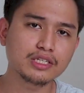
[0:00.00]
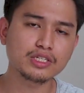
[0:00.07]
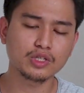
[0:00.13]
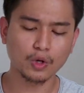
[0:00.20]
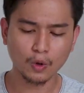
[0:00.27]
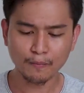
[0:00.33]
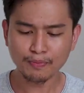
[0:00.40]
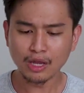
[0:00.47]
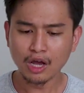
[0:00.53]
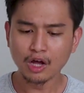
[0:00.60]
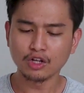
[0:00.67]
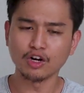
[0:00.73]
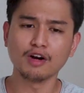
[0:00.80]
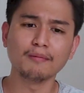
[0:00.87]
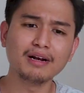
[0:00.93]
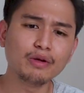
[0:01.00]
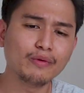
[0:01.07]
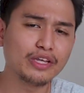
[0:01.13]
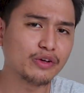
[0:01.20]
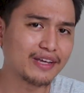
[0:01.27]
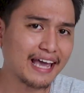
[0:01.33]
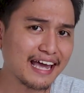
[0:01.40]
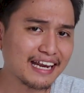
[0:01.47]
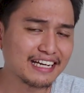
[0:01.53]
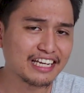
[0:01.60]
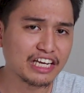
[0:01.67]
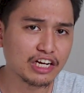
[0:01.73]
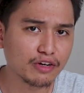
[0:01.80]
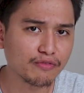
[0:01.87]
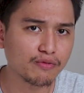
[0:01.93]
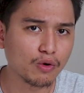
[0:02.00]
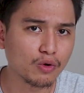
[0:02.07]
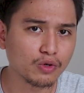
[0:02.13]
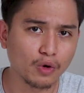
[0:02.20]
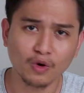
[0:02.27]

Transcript: So normally when you get an earphone